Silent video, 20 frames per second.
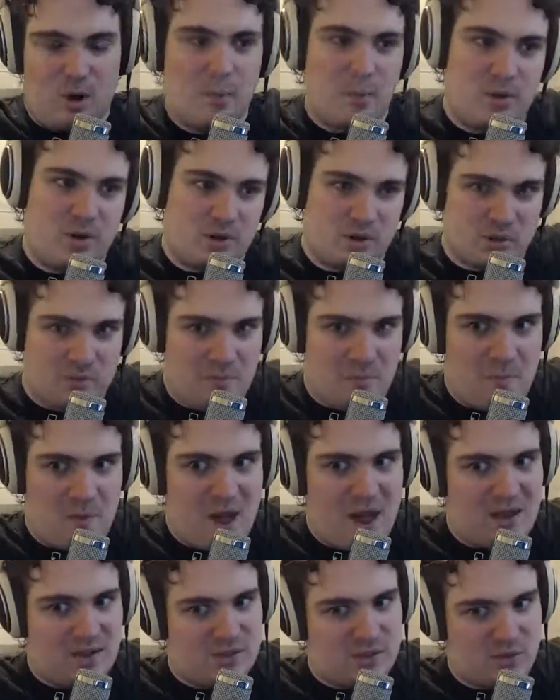I'm going to use
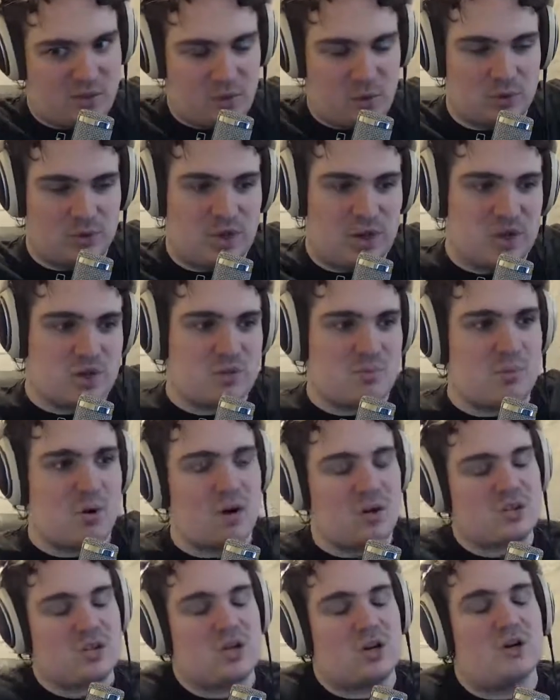massive quotation
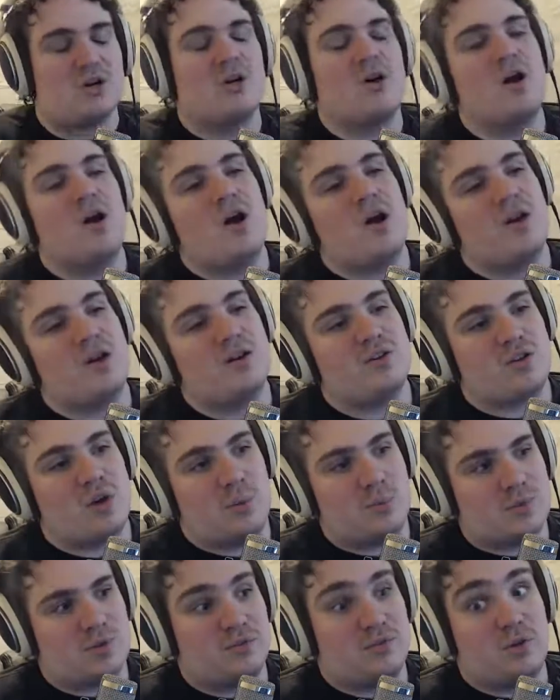marks here in
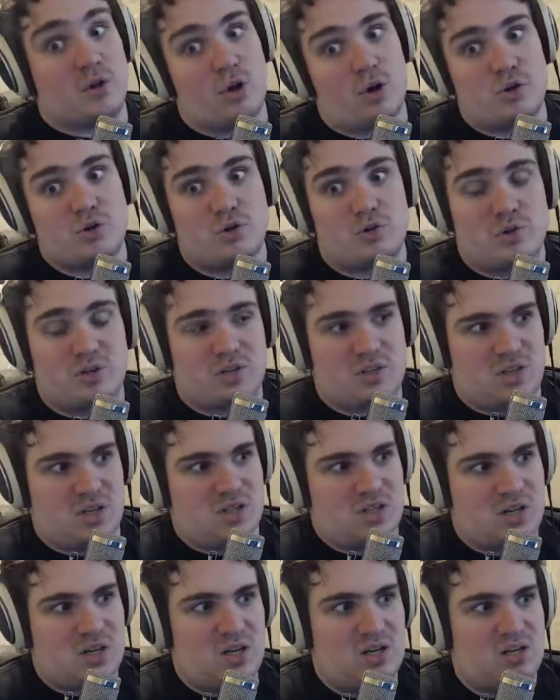terms of larger than
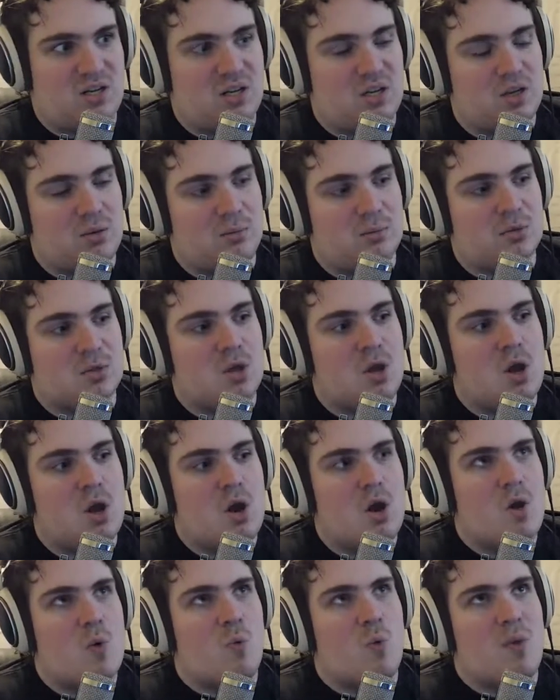16 teams
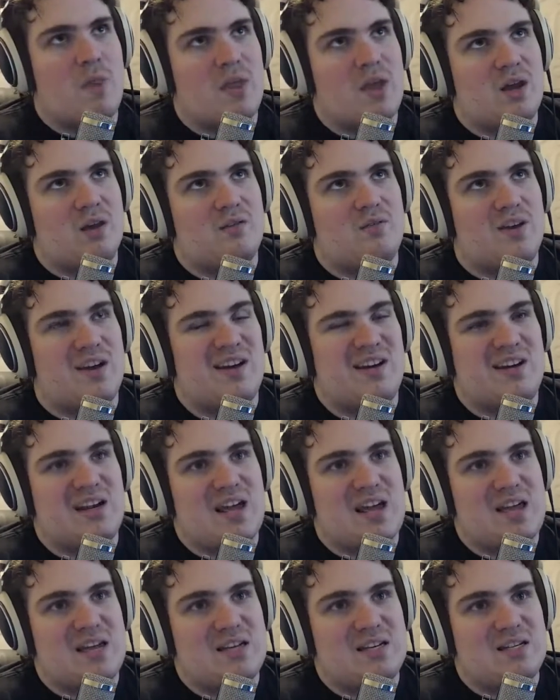when they invited
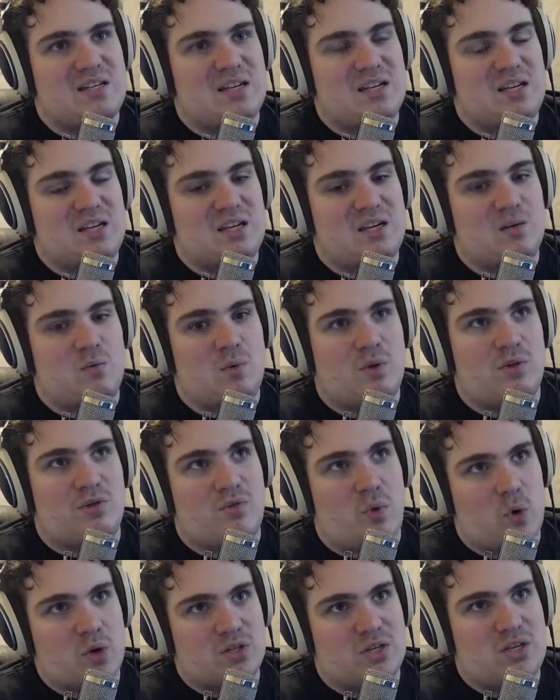18 with
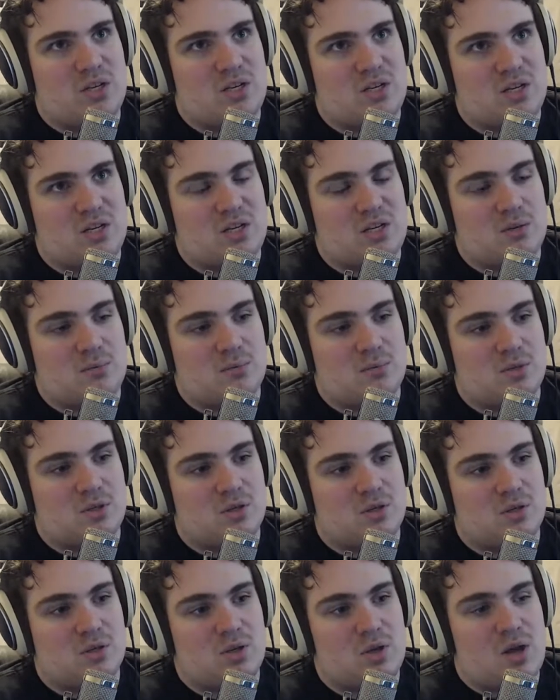14
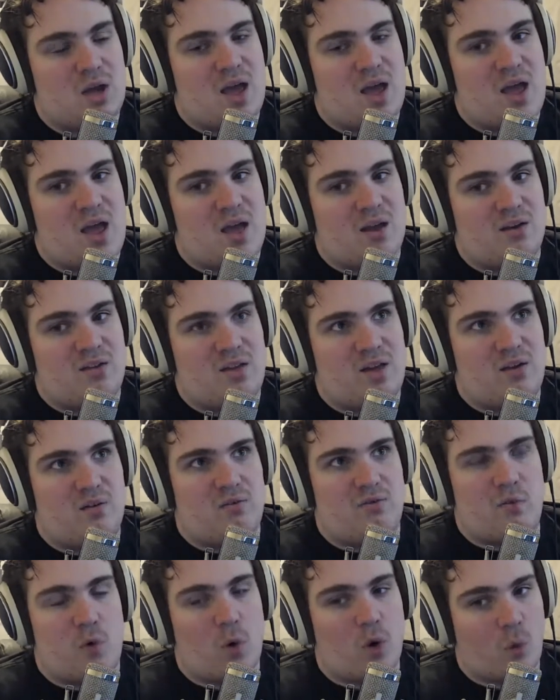teams and then
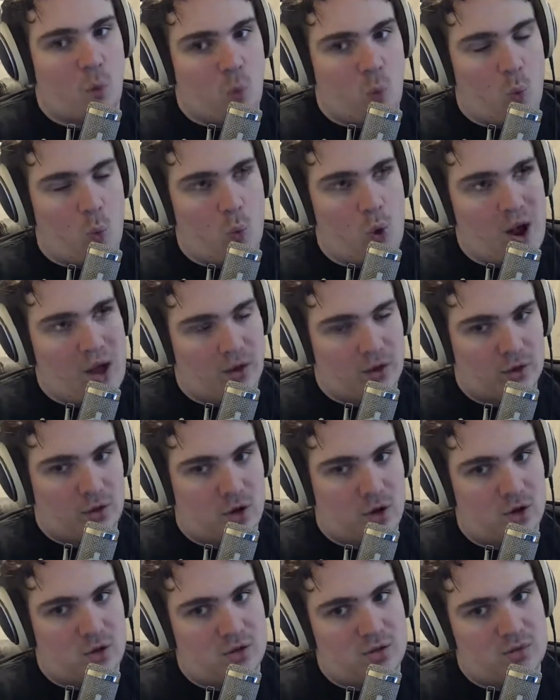4 wild
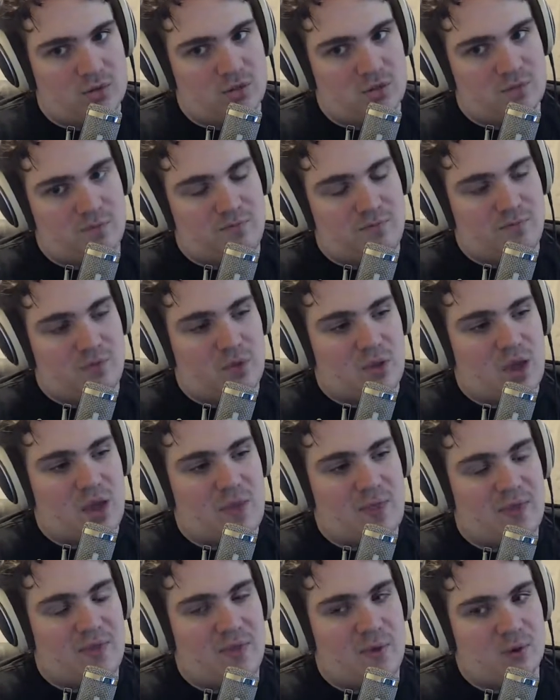cards,
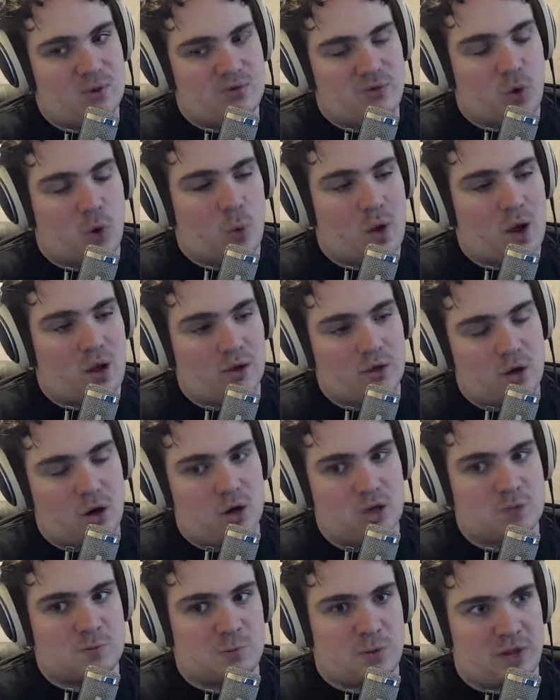and then those 4 wild
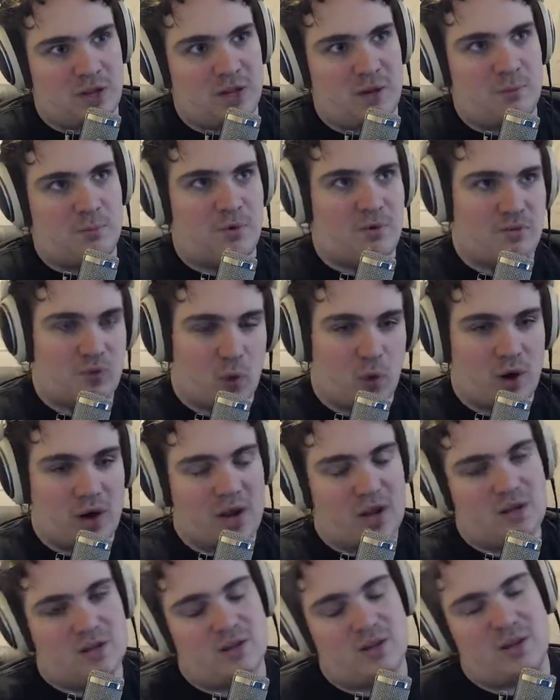cards played
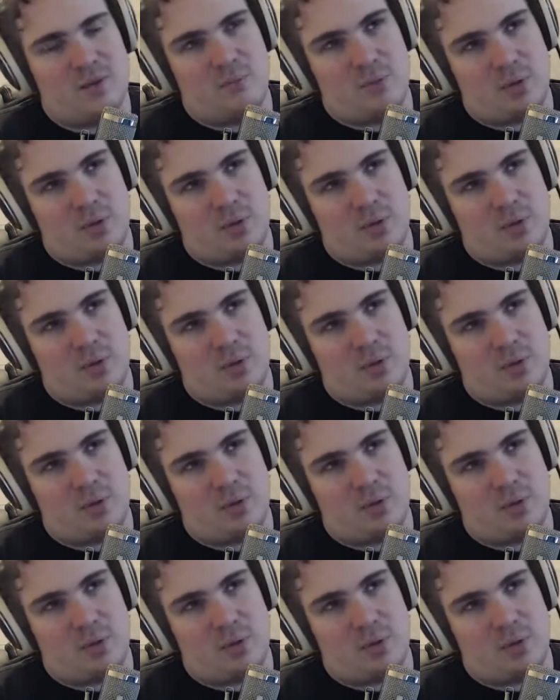beforehand to then